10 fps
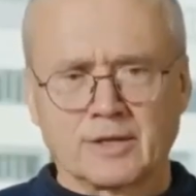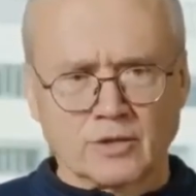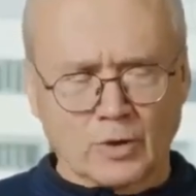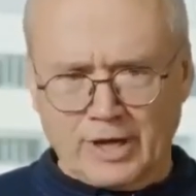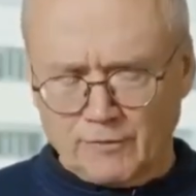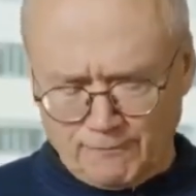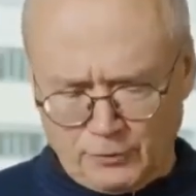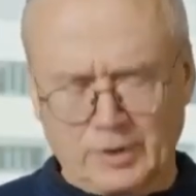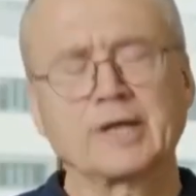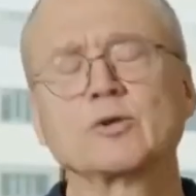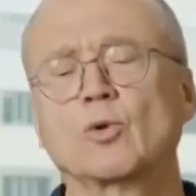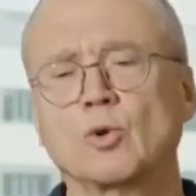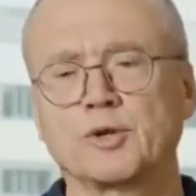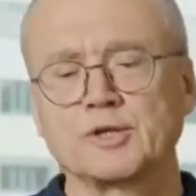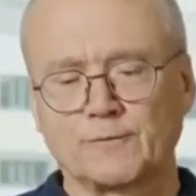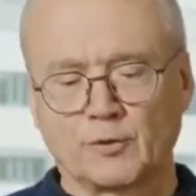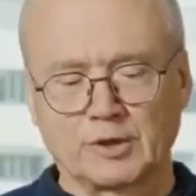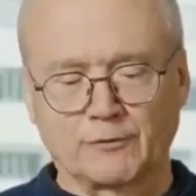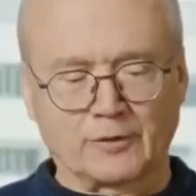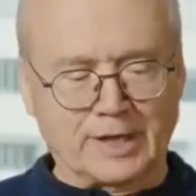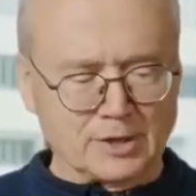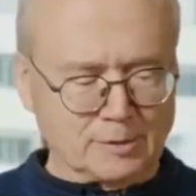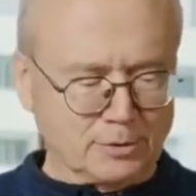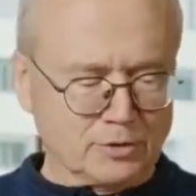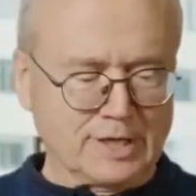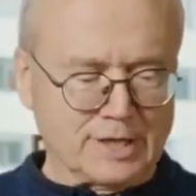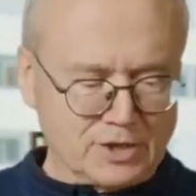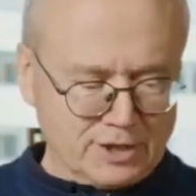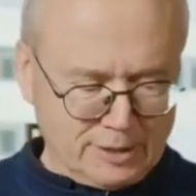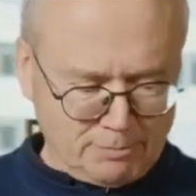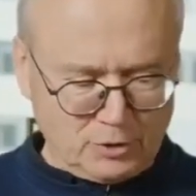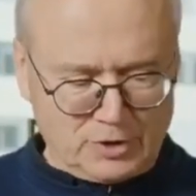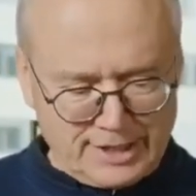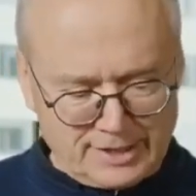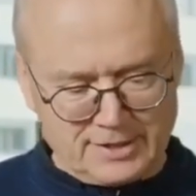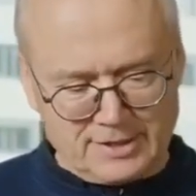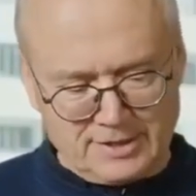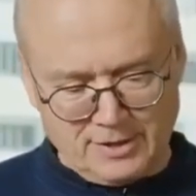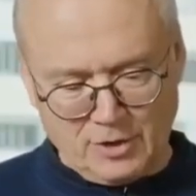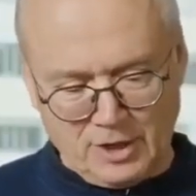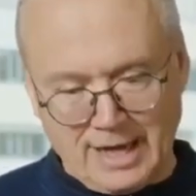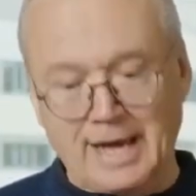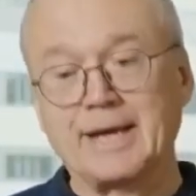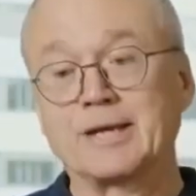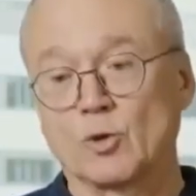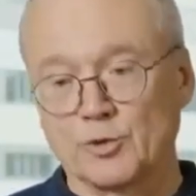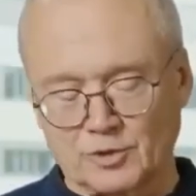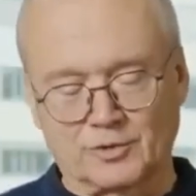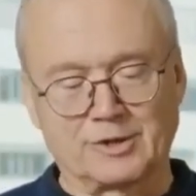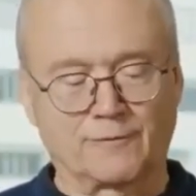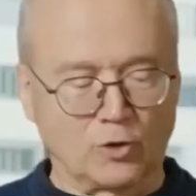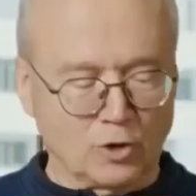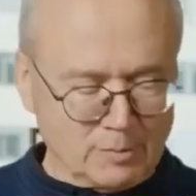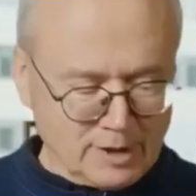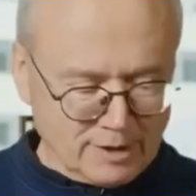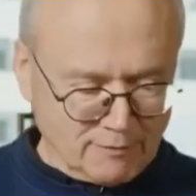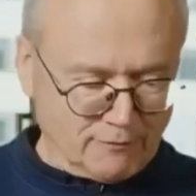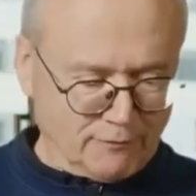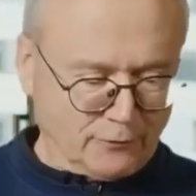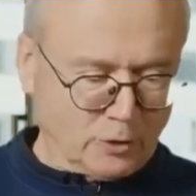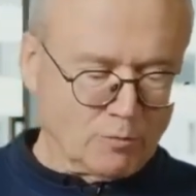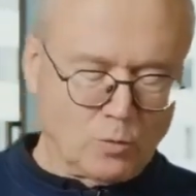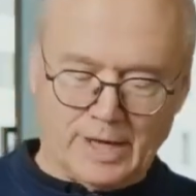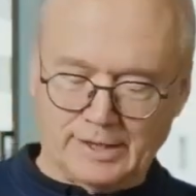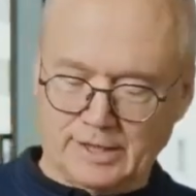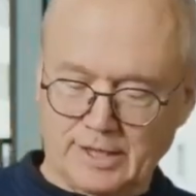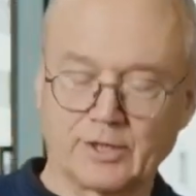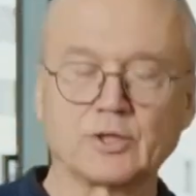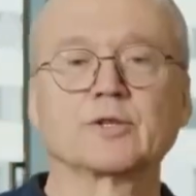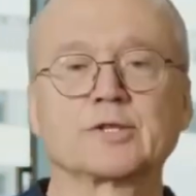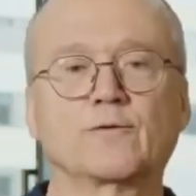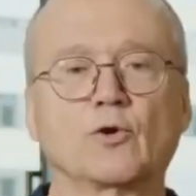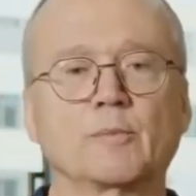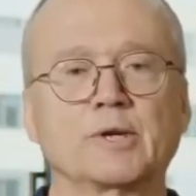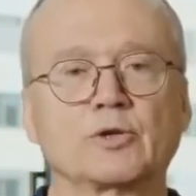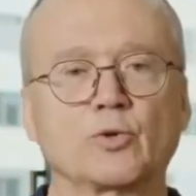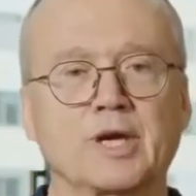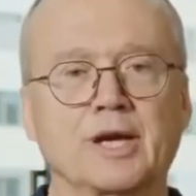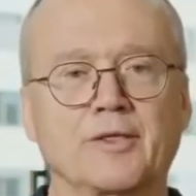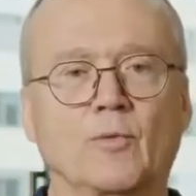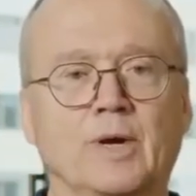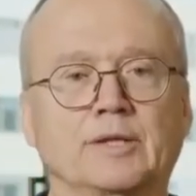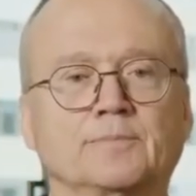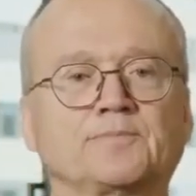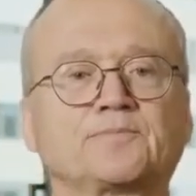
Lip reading: You can forget all this. For differential protection, it protects the line or the transformer from one current transformer to the other one.